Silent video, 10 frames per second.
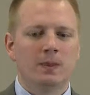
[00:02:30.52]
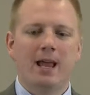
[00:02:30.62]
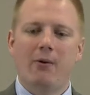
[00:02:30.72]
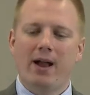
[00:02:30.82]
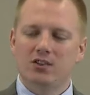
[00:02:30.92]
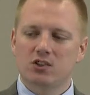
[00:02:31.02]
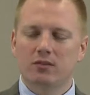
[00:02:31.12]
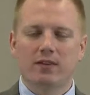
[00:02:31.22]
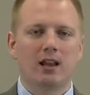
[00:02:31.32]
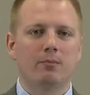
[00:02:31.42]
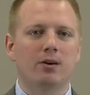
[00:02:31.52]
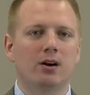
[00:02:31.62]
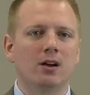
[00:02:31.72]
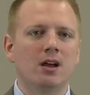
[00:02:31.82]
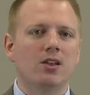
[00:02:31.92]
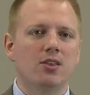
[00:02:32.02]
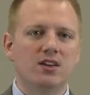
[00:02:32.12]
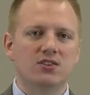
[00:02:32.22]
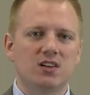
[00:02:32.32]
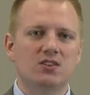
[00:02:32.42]
Now, as a developer,
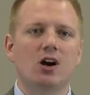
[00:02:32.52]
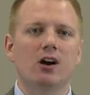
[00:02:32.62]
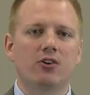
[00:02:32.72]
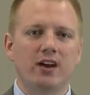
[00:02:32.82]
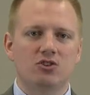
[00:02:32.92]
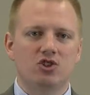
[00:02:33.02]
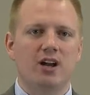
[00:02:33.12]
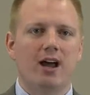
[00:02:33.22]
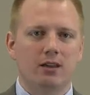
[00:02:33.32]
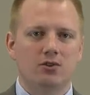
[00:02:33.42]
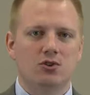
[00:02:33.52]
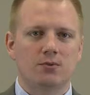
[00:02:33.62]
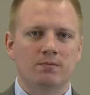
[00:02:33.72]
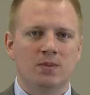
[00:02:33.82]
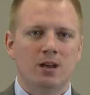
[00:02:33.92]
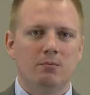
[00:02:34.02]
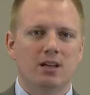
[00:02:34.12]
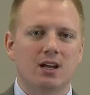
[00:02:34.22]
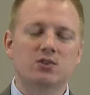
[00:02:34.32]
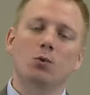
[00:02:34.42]
this is our great challenge
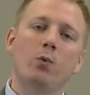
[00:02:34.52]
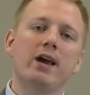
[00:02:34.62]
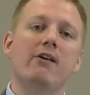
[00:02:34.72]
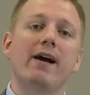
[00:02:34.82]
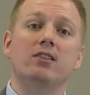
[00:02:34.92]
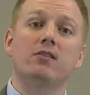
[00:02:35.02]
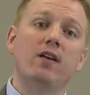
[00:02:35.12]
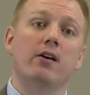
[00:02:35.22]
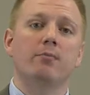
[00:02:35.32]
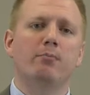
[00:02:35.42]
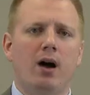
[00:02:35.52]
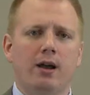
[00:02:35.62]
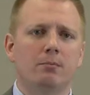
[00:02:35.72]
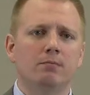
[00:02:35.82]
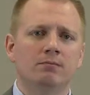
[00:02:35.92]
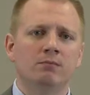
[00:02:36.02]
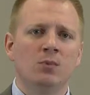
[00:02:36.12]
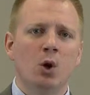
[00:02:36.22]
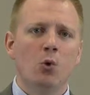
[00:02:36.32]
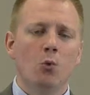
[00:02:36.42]
because we are at the very bottom.
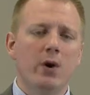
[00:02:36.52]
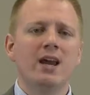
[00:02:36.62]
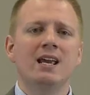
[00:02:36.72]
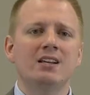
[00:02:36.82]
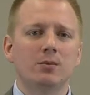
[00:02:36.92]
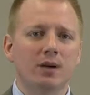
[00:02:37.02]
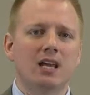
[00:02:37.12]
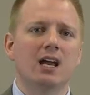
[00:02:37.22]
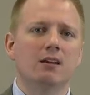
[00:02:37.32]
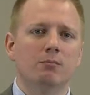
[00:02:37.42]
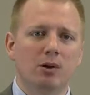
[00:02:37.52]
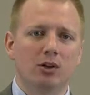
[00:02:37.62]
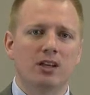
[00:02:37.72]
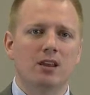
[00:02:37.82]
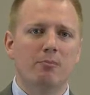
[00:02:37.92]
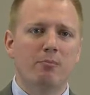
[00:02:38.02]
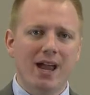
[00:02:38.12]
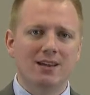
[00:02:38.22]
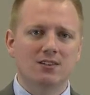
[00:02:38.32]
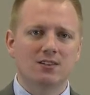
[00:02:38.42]
We need to begin building the
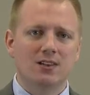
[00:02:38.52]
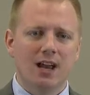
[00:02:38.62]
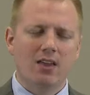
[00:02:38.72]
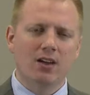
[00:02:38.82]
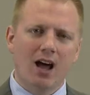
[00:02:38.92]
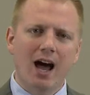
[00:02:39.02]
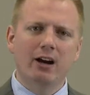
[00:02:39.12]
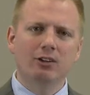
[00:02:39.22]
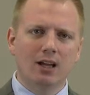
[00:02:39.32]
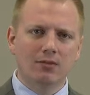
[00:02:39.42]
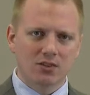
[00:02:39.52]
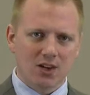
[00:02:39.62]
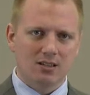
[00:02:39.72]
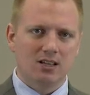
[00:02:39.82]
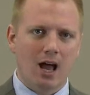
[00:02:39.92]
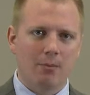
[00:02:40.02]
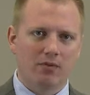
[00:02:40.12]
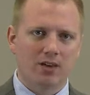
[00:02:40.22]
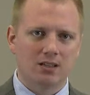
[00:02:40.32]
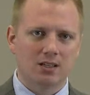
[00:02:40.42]
base and the higher levels on top
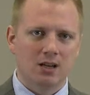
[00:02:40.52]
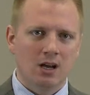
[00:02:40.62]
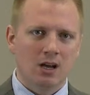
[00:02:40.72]
of it.